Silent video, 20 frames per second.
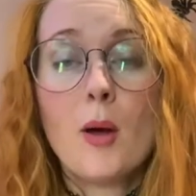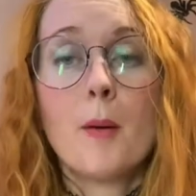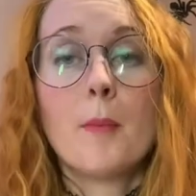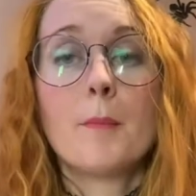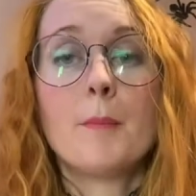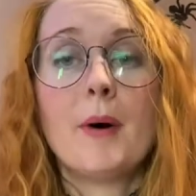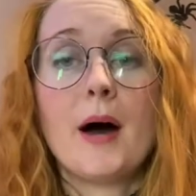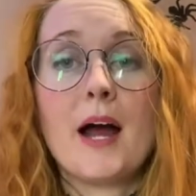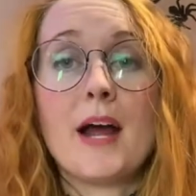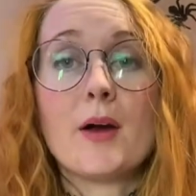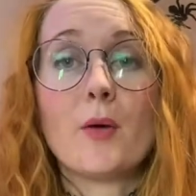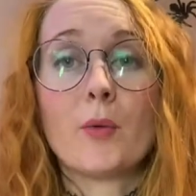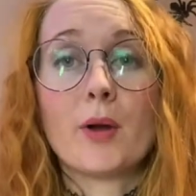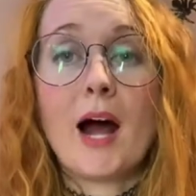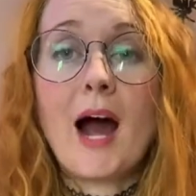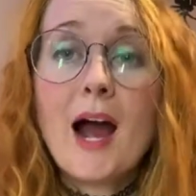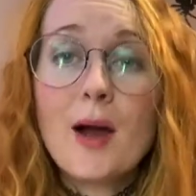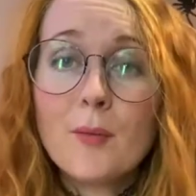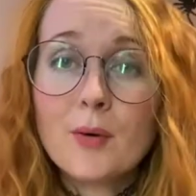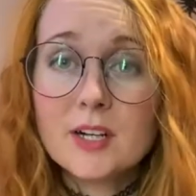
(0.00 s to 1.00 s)
But what
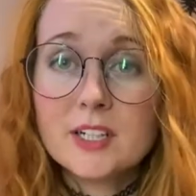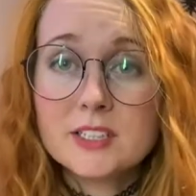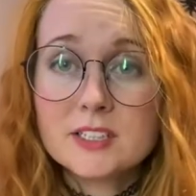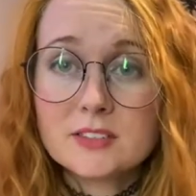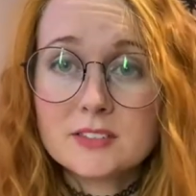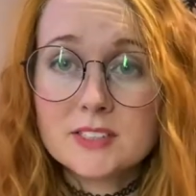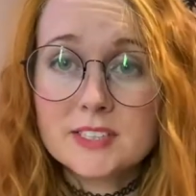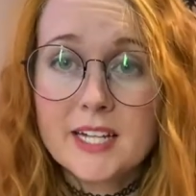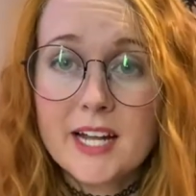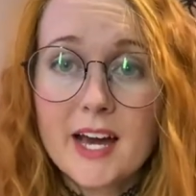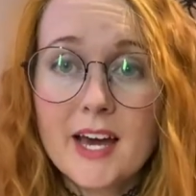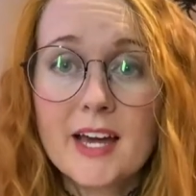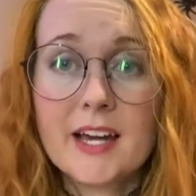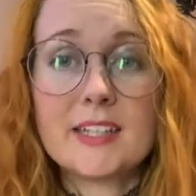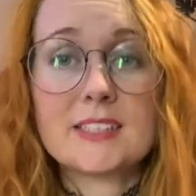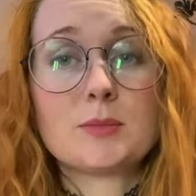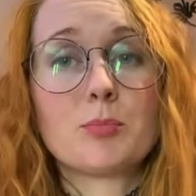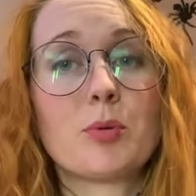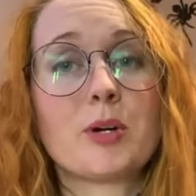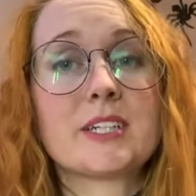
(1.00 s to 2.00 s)
I want to do today
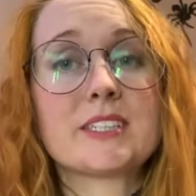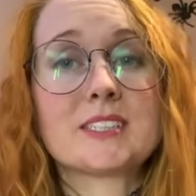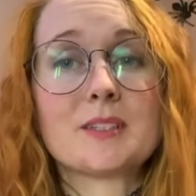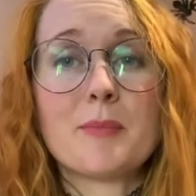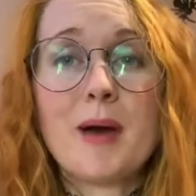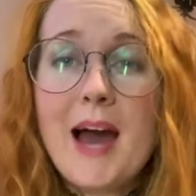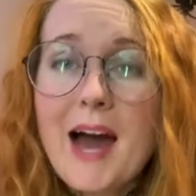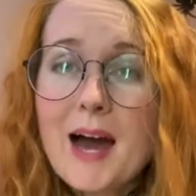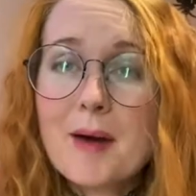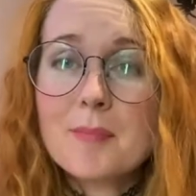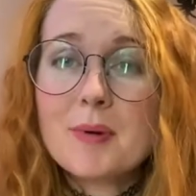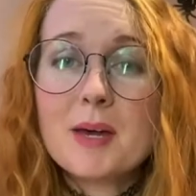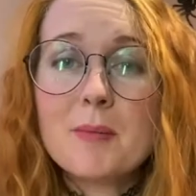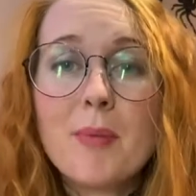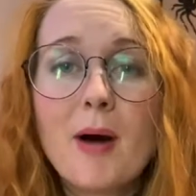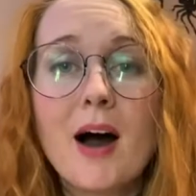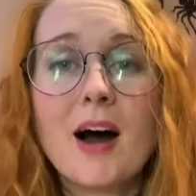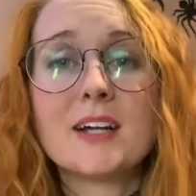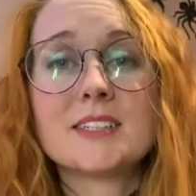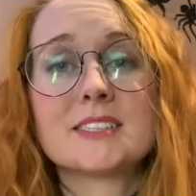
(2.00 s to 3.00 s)
is bring some happy,
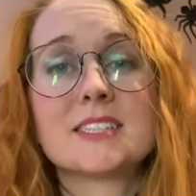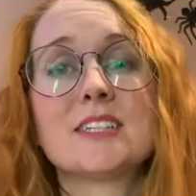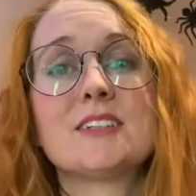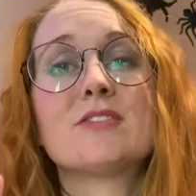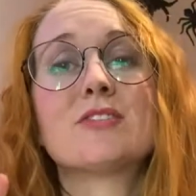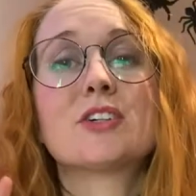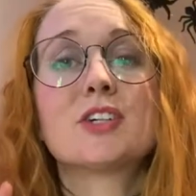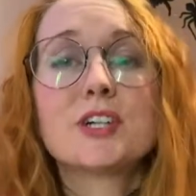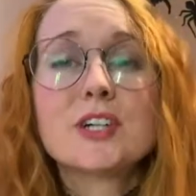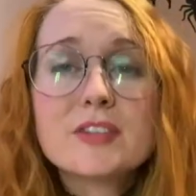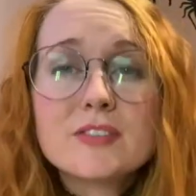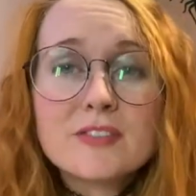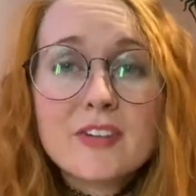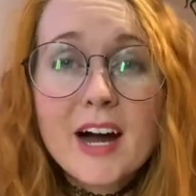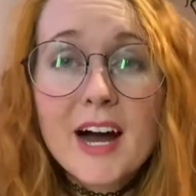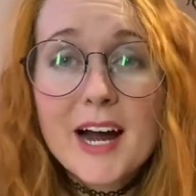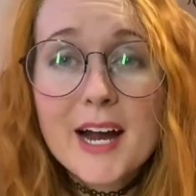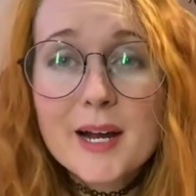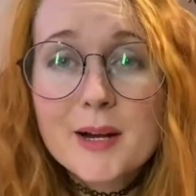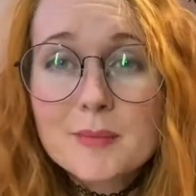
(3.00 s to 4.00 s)
positive, good
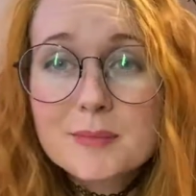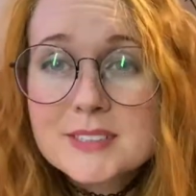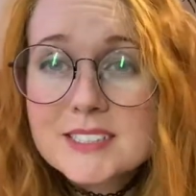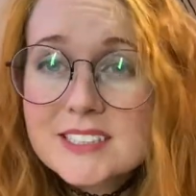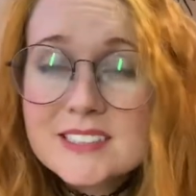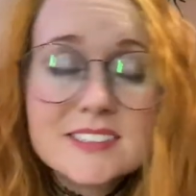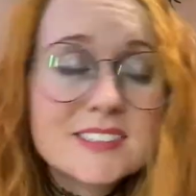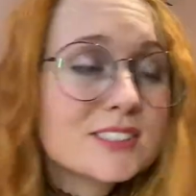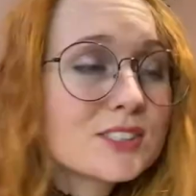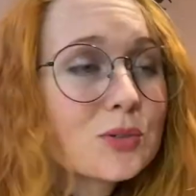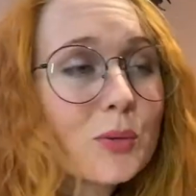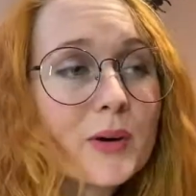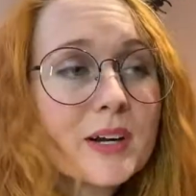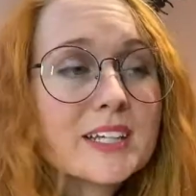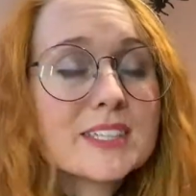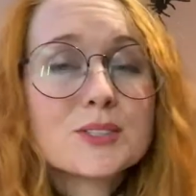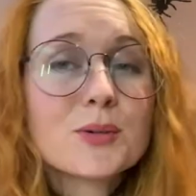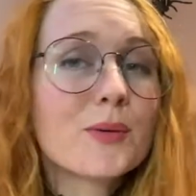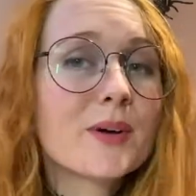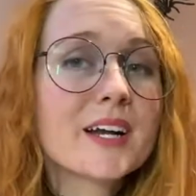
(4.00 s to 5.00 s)
vibes into twenty
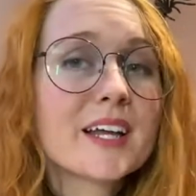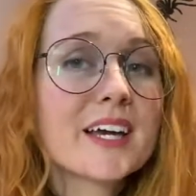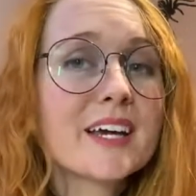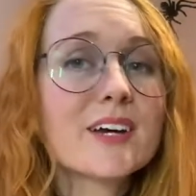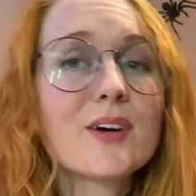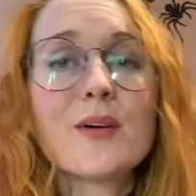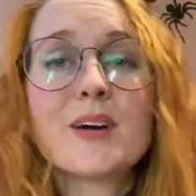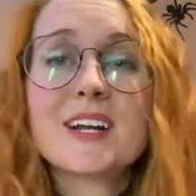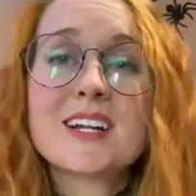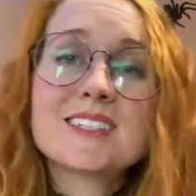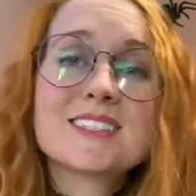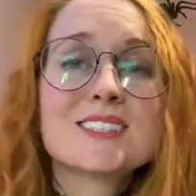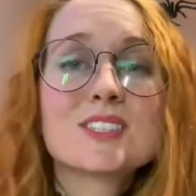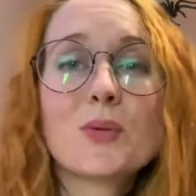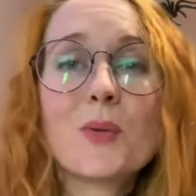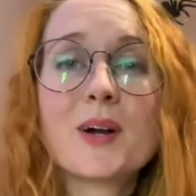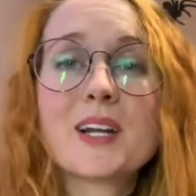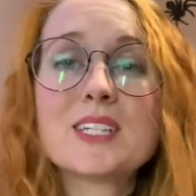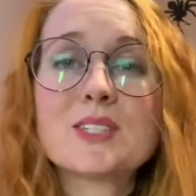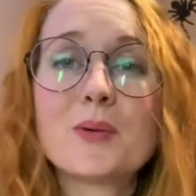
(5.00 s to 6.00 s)
twenty, going into
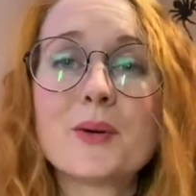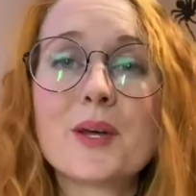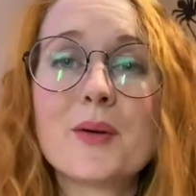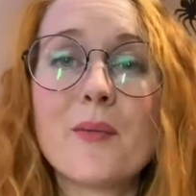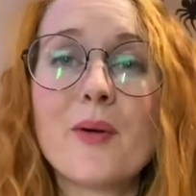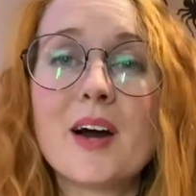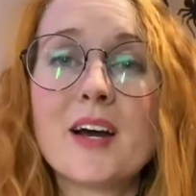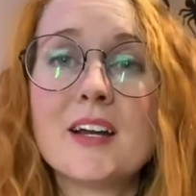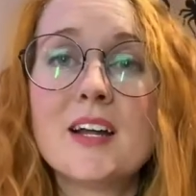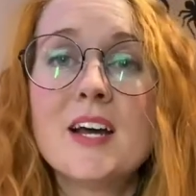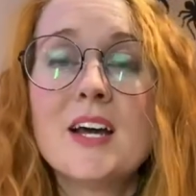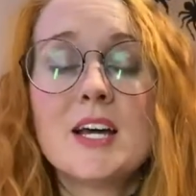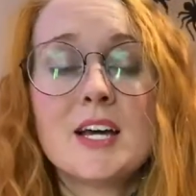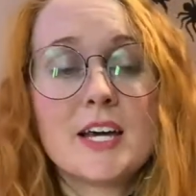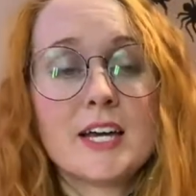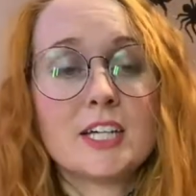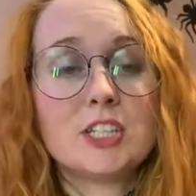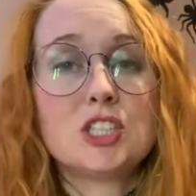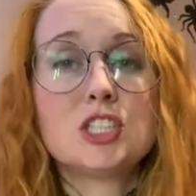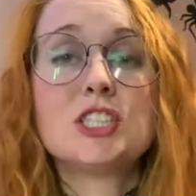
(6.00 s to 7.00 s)
twenty twenty-one,
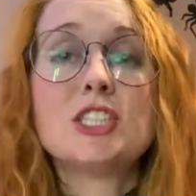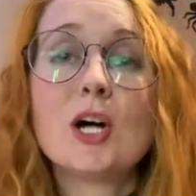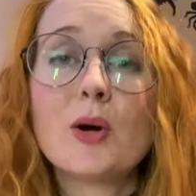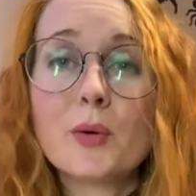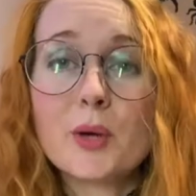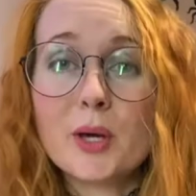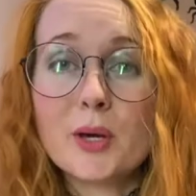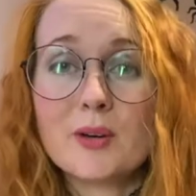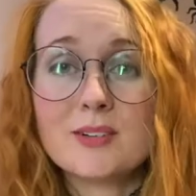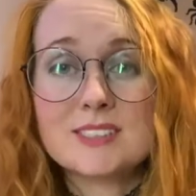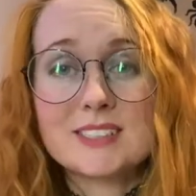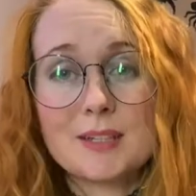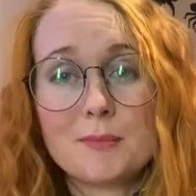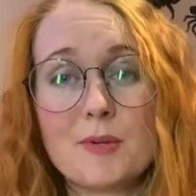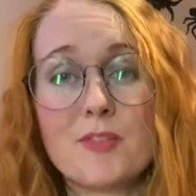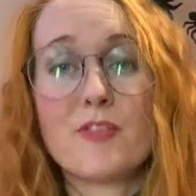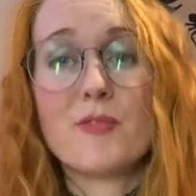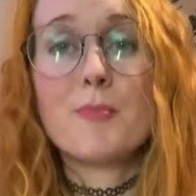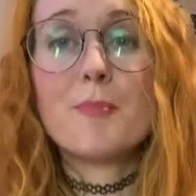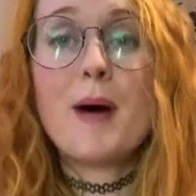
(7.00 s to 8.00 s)
and show you some
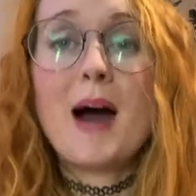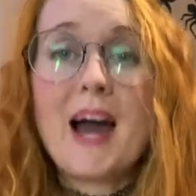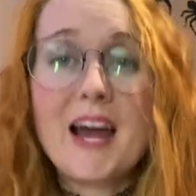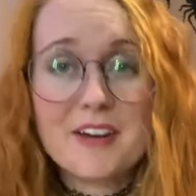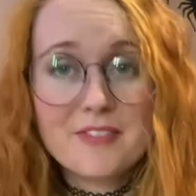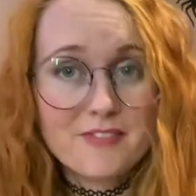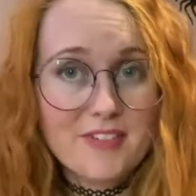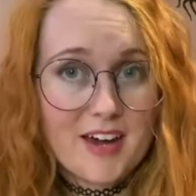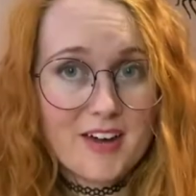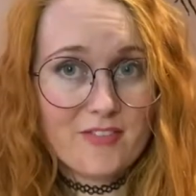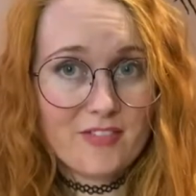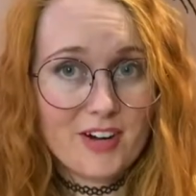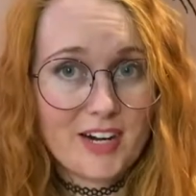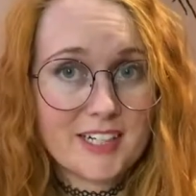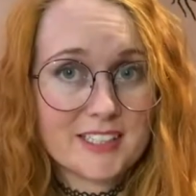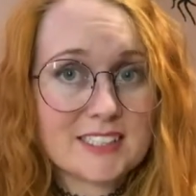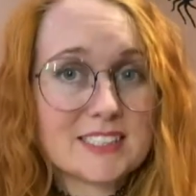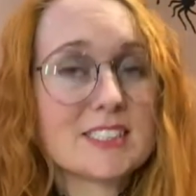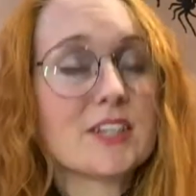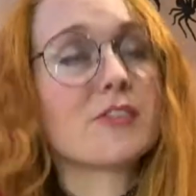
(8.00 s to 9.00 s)
of my
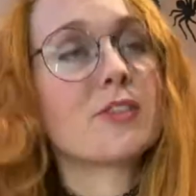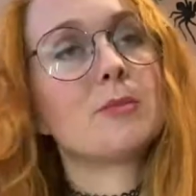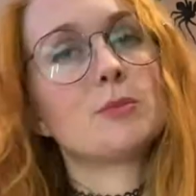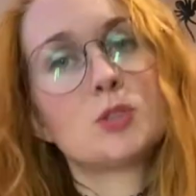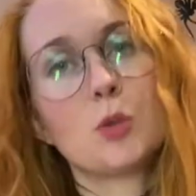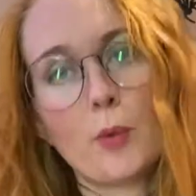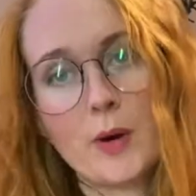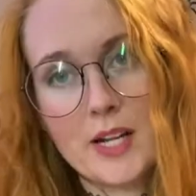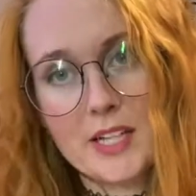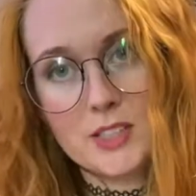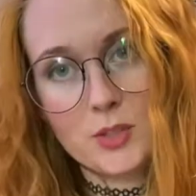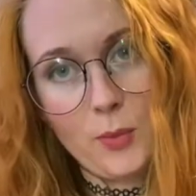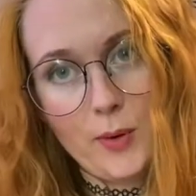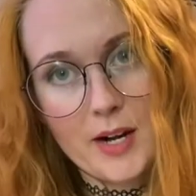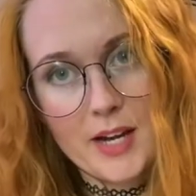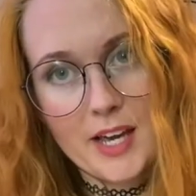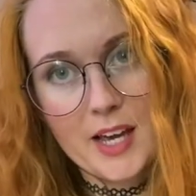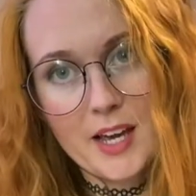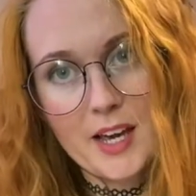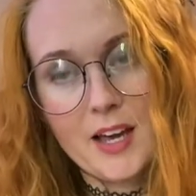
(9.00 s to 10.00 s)
favorites from twenty
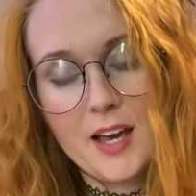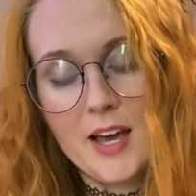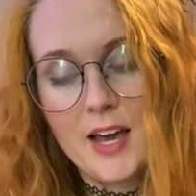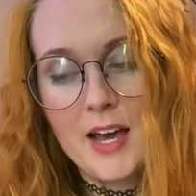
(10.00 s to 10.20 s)
twenty.